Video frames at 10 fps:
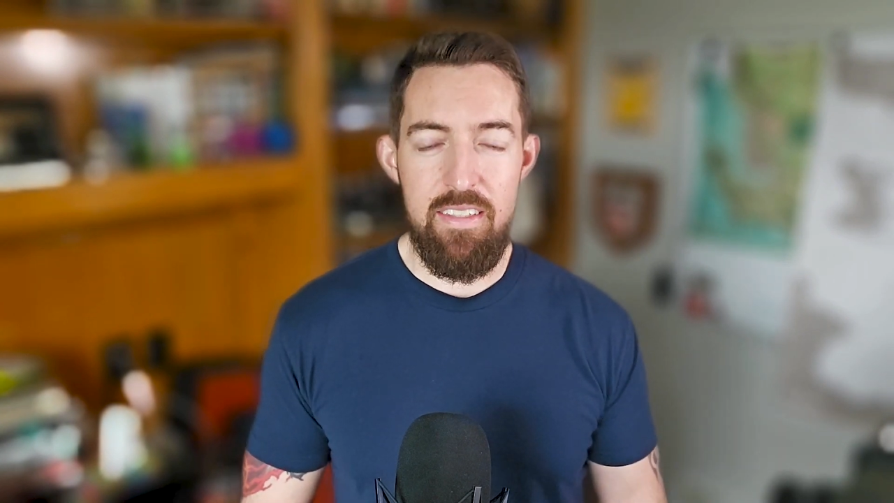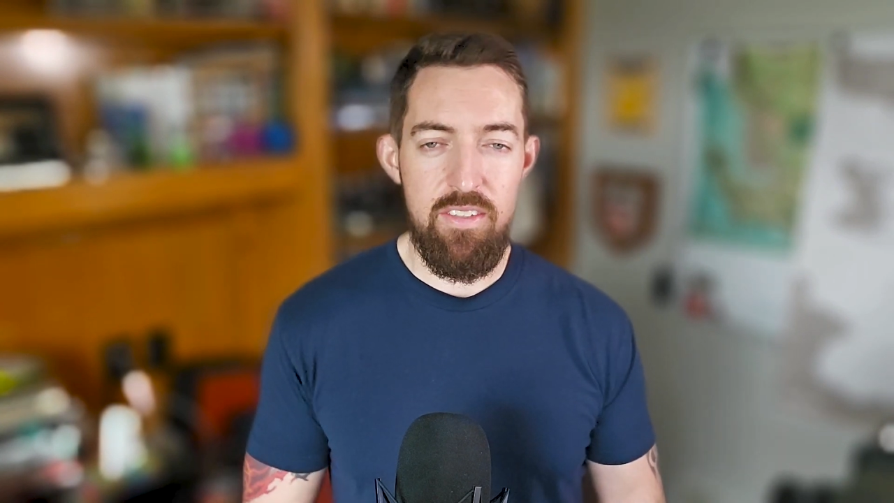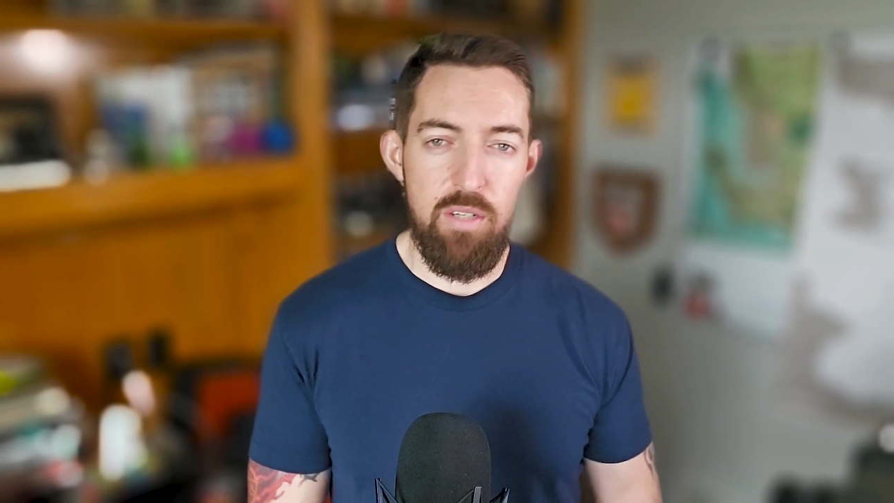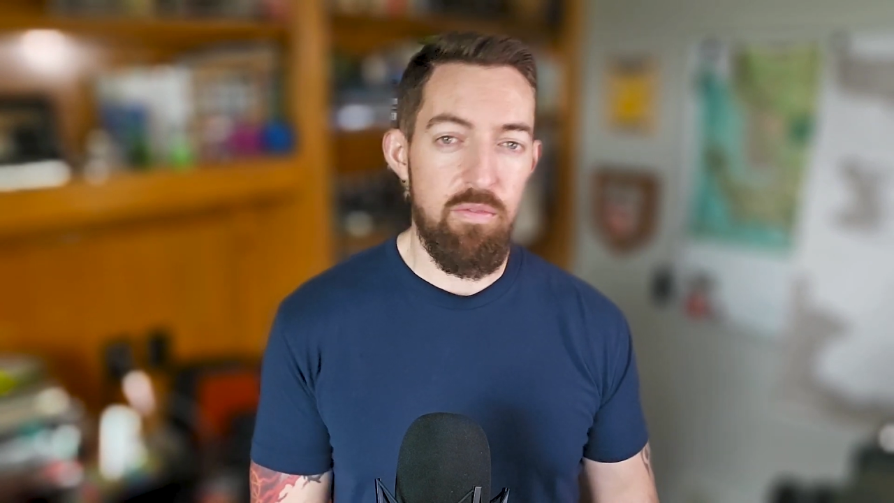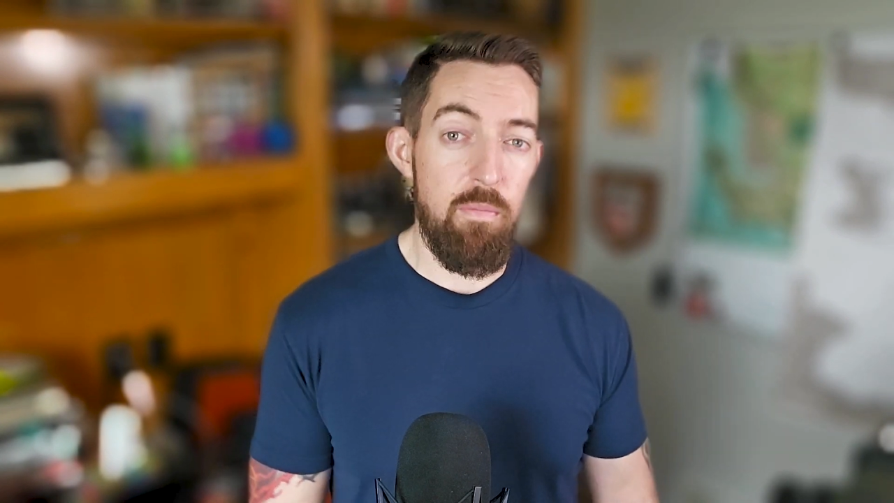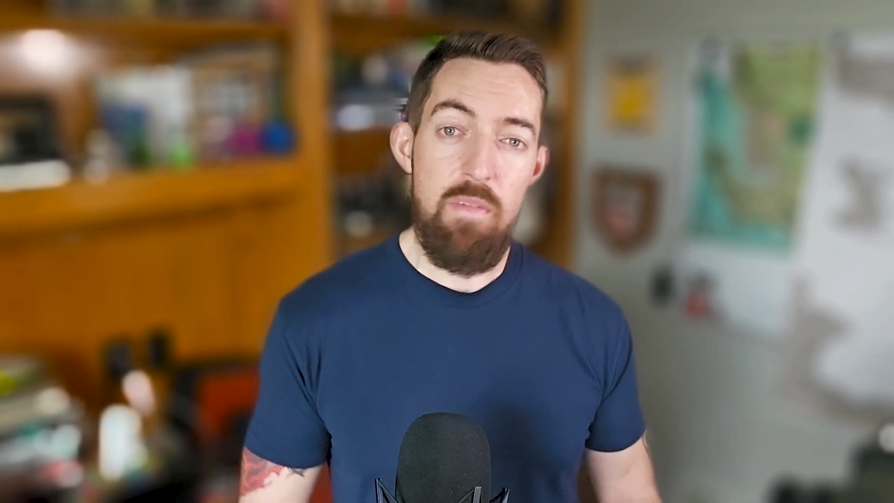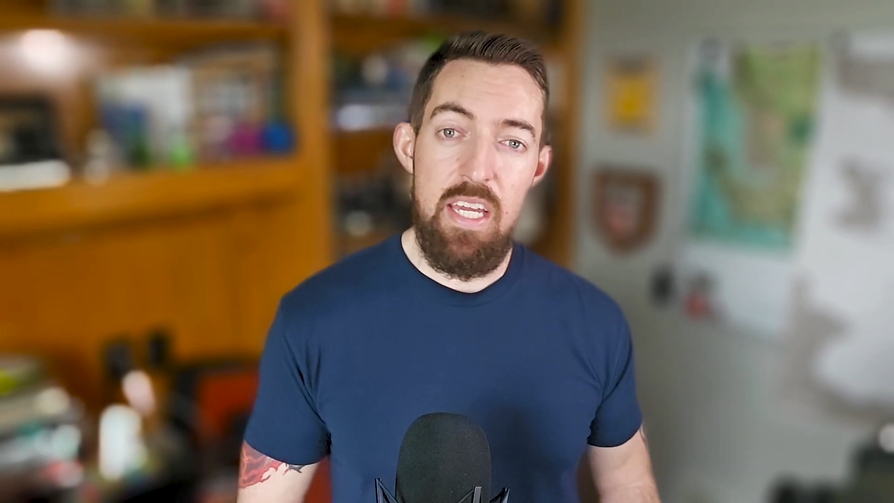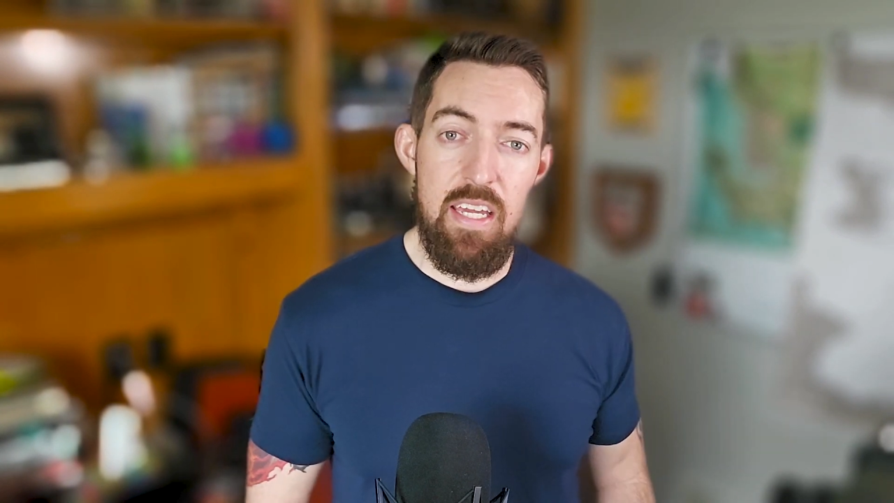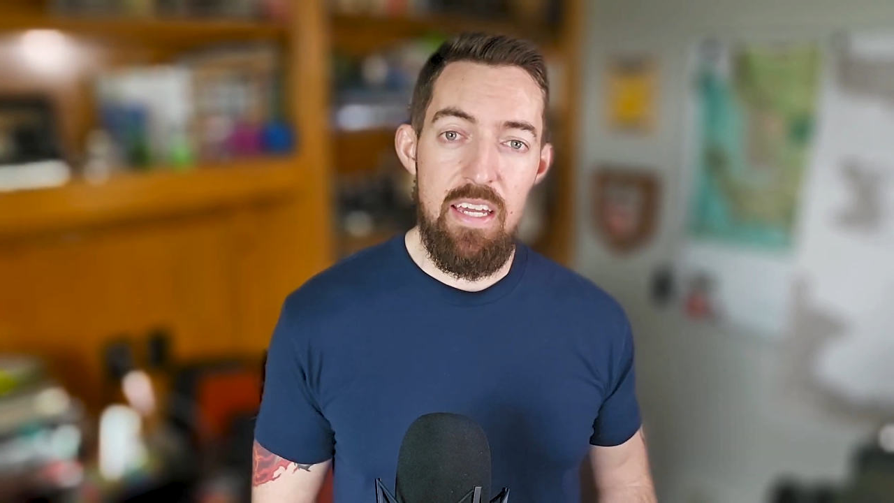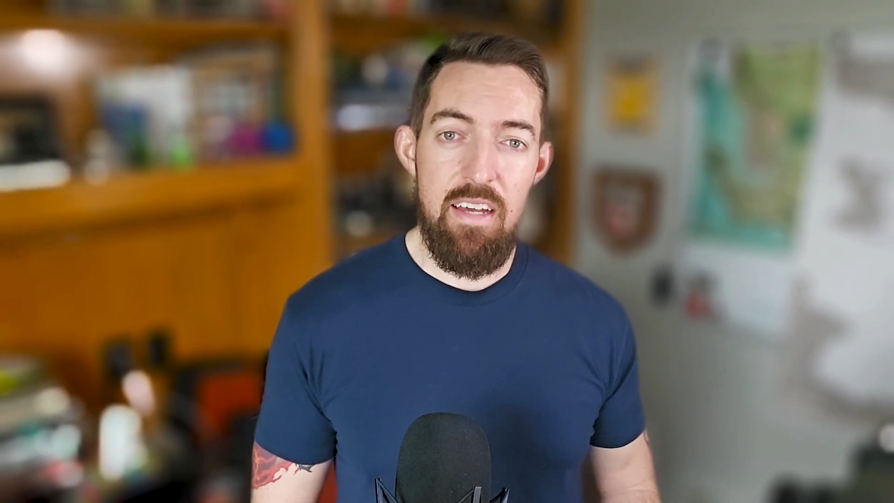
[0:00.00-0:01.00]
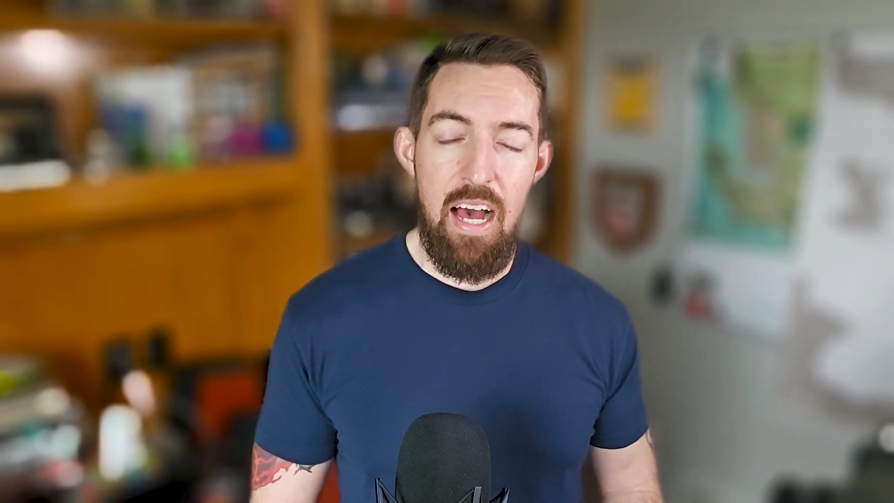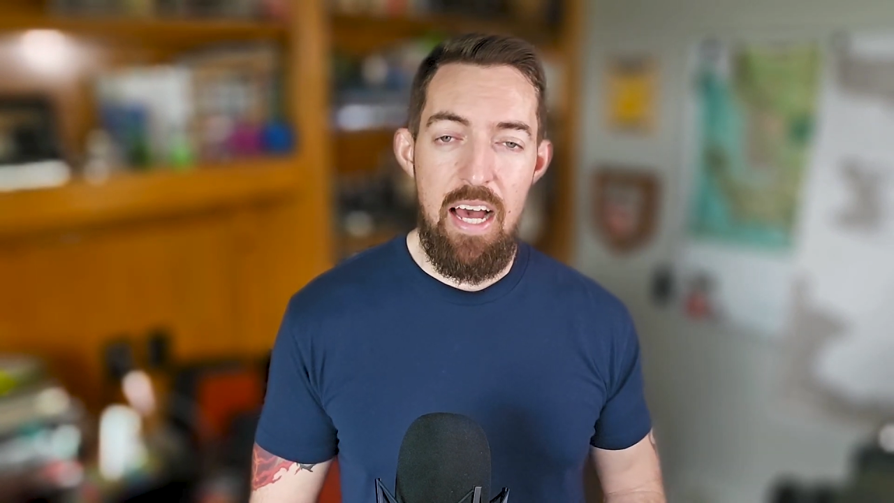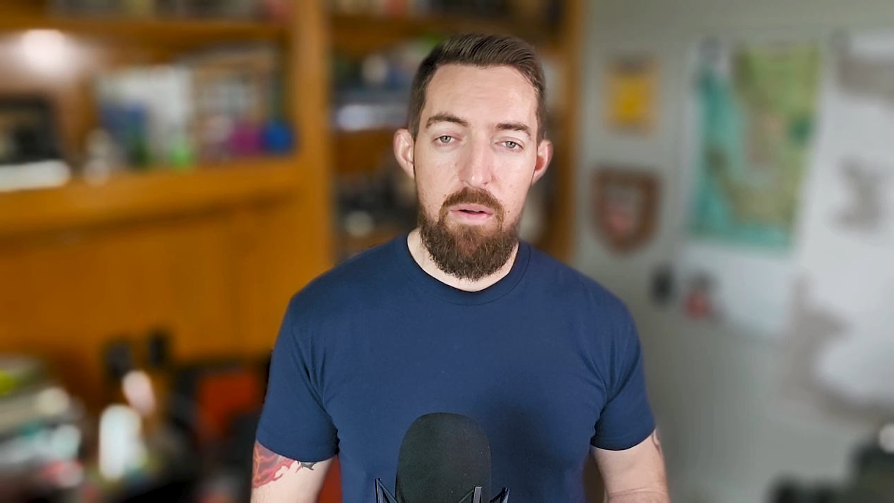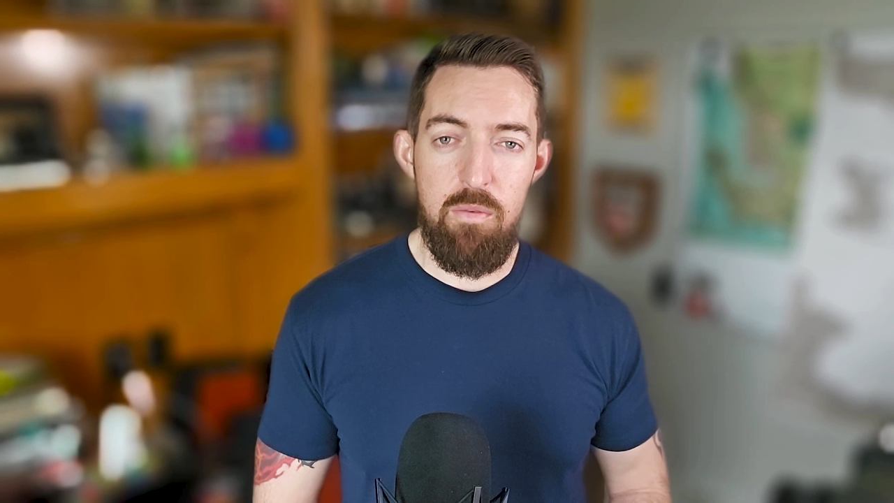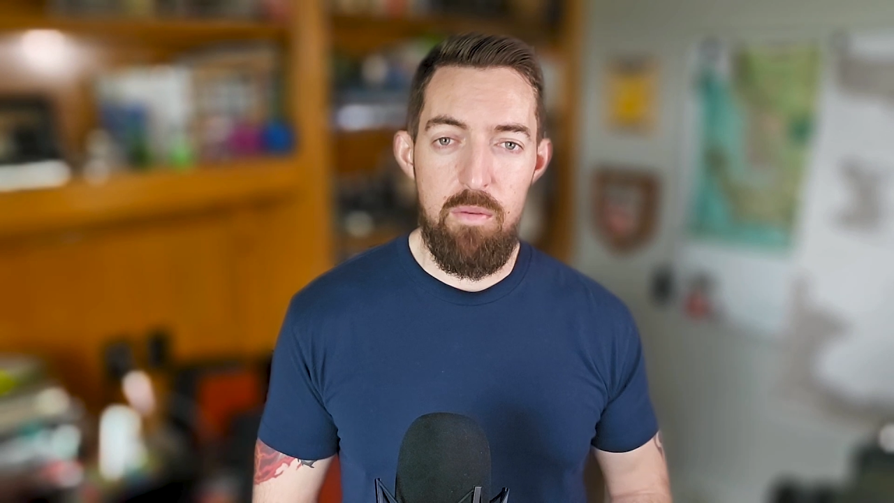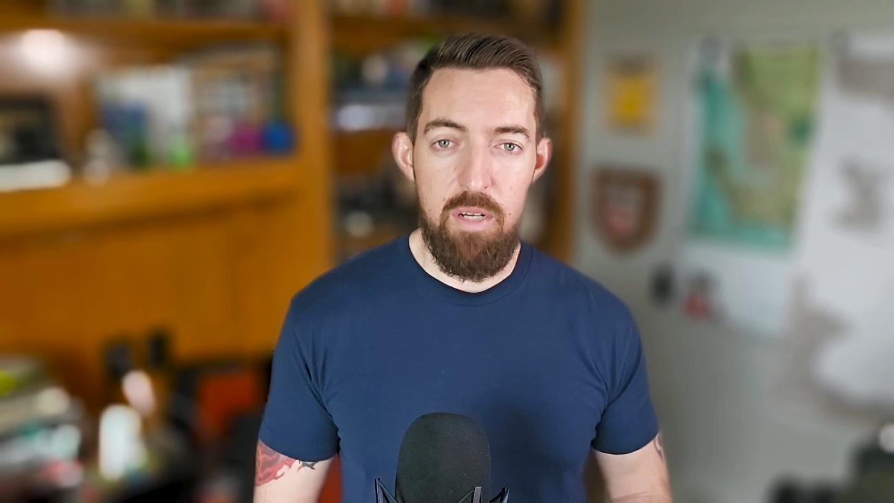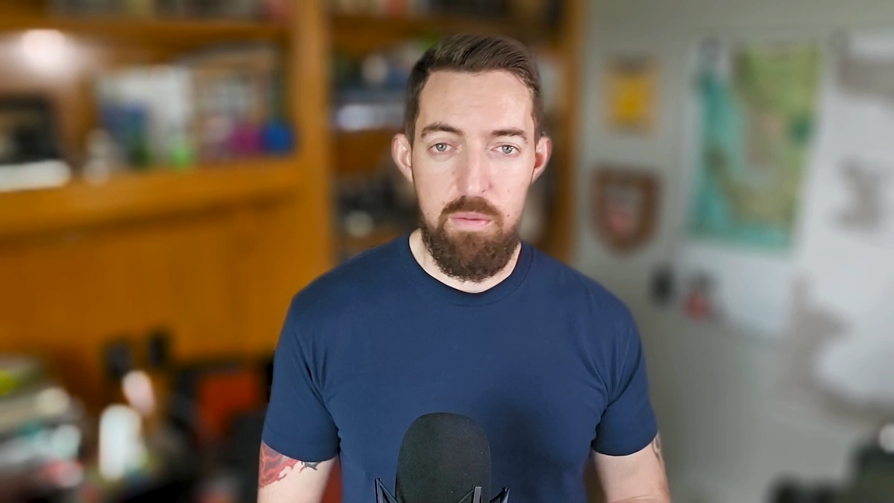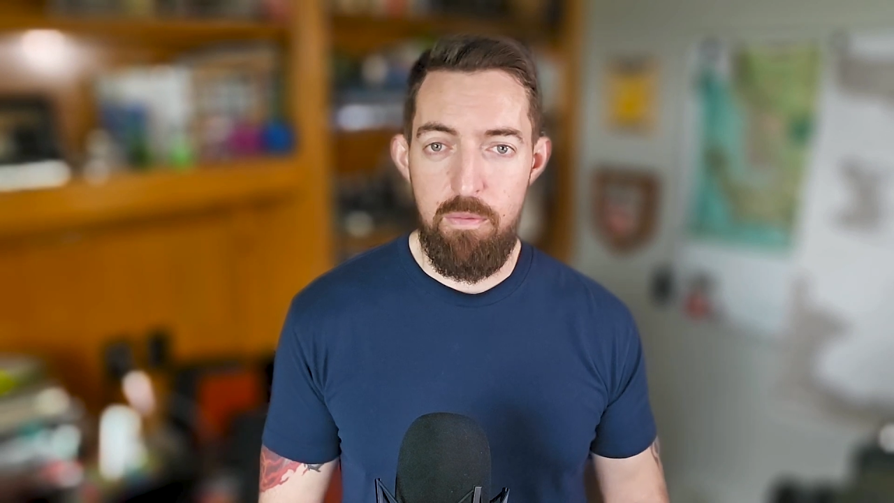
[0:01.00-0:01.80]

and so for me, I would much